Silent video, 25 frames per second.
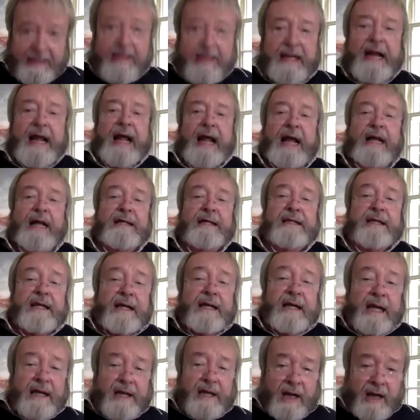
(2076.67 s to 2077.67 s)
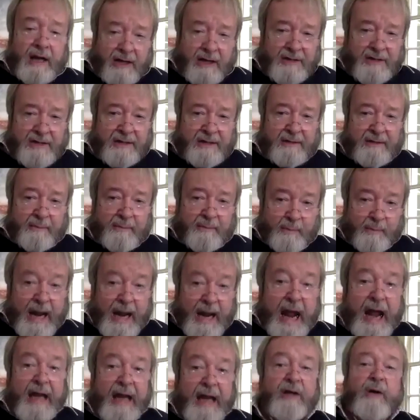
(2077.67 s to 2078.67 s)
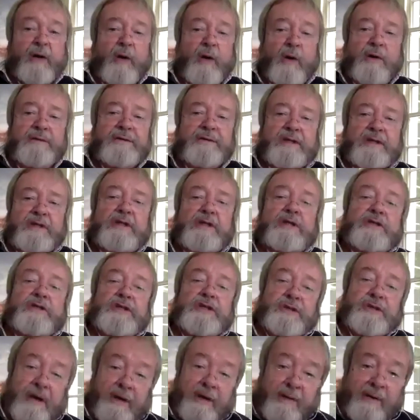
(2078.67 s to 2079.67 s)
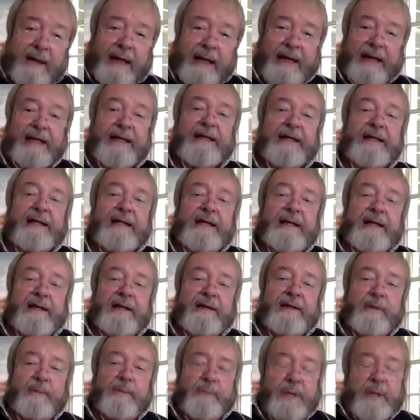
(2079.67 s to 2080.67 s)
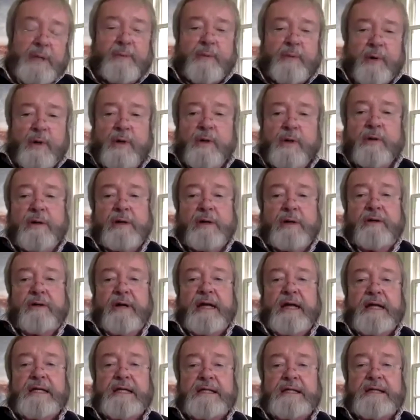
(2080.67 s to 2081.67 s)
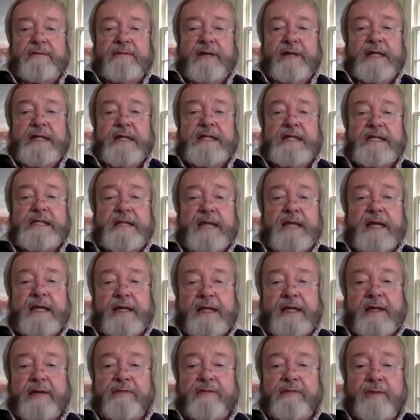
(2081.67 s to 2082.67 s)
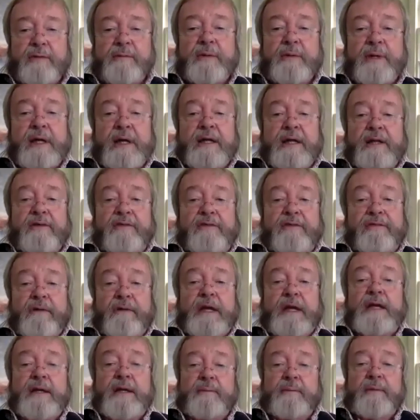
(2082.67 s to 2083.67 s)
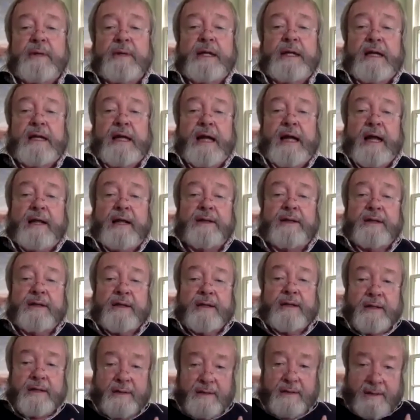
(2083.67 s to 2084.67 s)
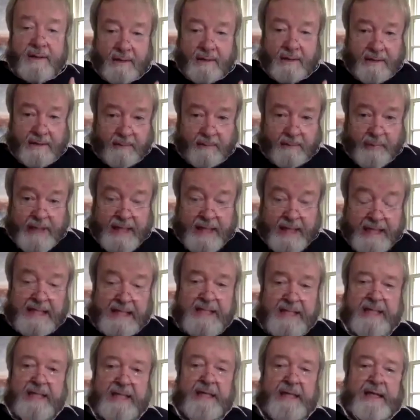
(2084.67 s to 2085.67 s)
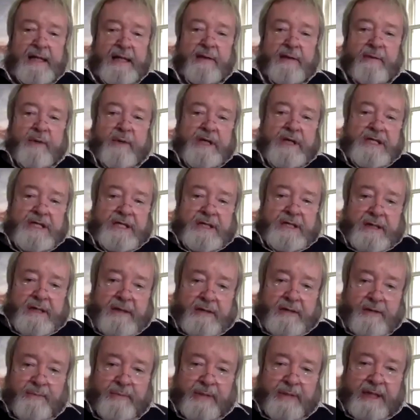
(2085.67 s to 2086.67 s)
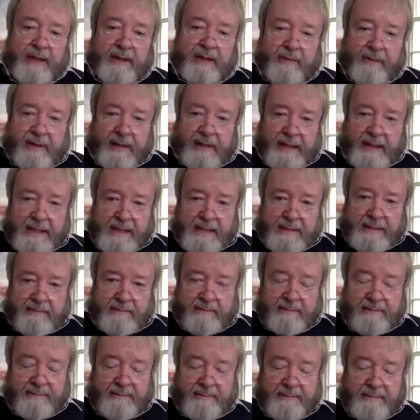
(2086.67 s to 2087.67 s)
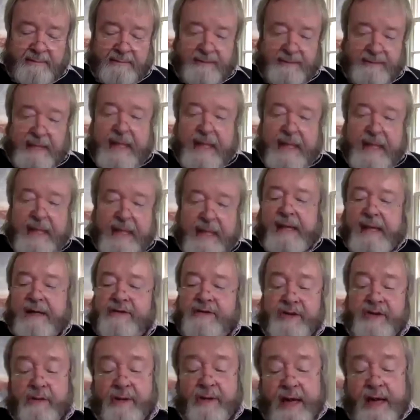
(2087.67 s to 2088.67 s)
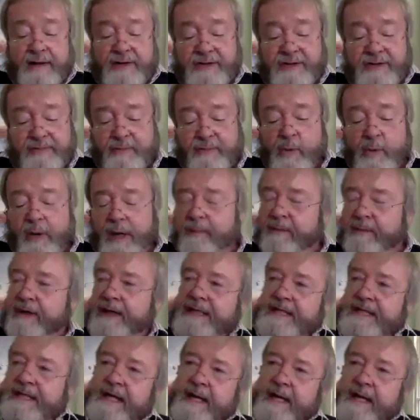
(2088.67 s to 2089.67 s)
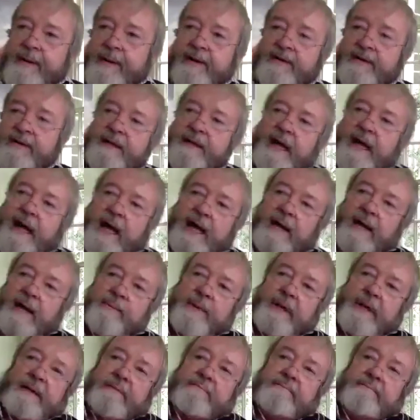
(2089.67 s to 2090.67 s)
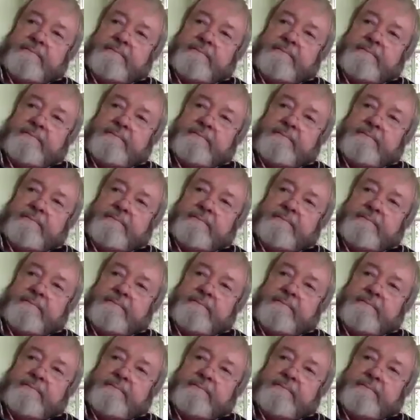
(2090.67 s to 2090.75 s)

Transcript: and cut back on controlling the people who are creative and instead give them the freedom and the peace in which to be creative. So that's all I want to say about that. But